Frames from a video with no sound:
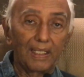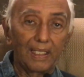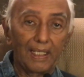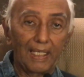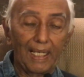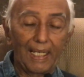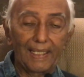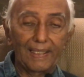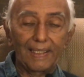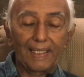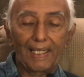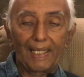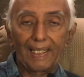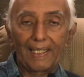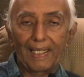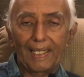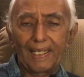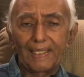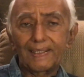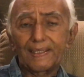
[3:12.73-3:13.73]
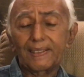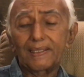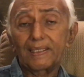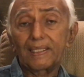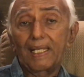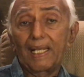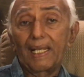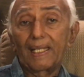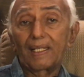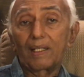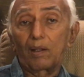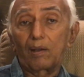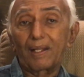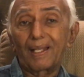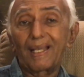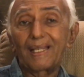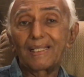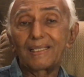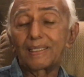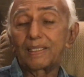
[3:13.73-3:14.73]
as an
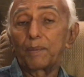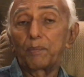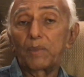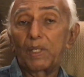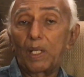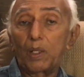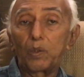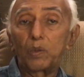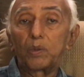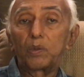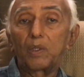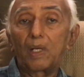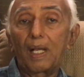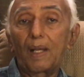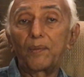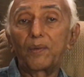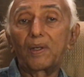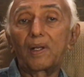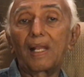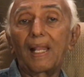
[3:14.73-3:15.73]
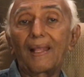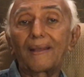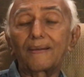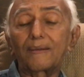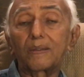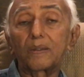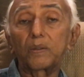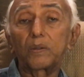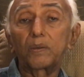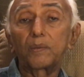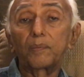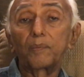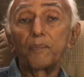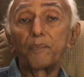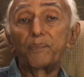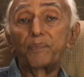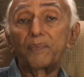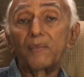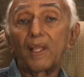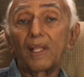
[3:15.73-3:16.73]
organism now, I would like to
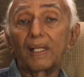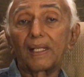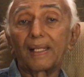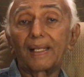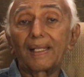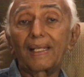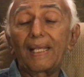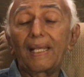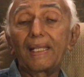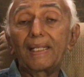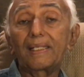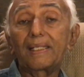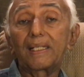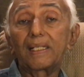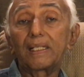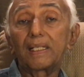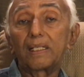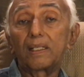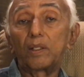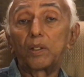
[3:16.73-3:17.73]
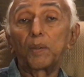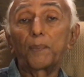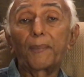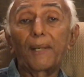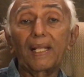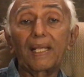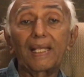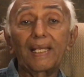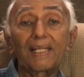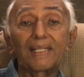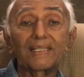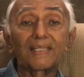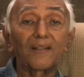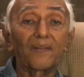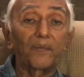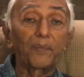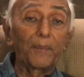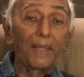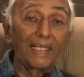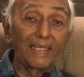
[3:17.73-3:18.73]
create duplicates
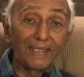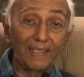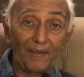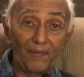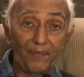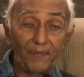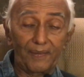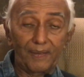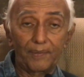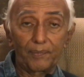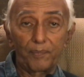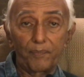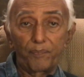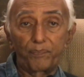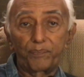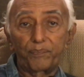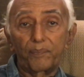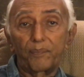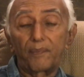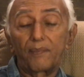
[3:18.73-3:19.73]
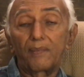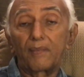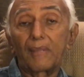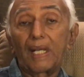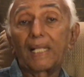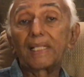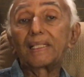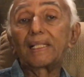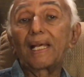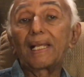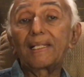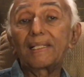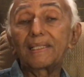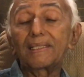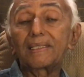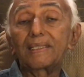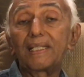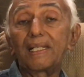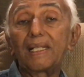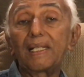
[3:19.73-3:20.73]
of myself, and that
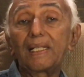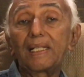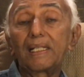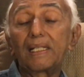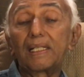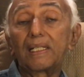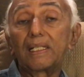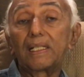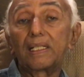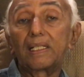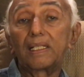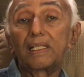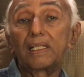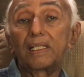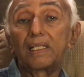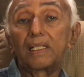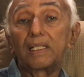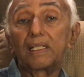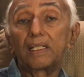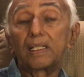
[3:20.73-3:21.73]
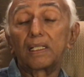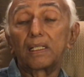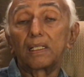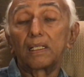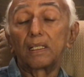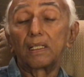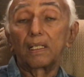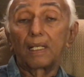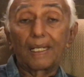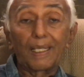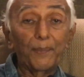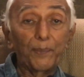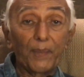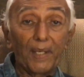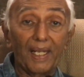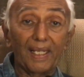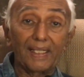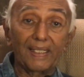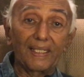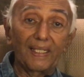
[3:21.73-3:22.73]
is the
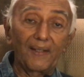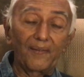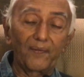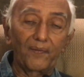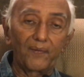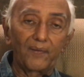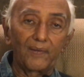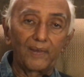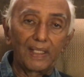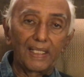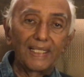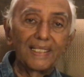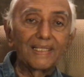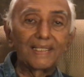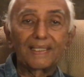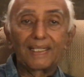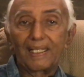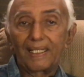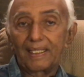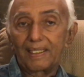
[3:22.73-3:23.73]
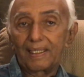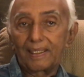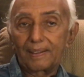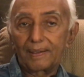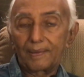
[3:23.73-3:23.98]
reproductive instinct.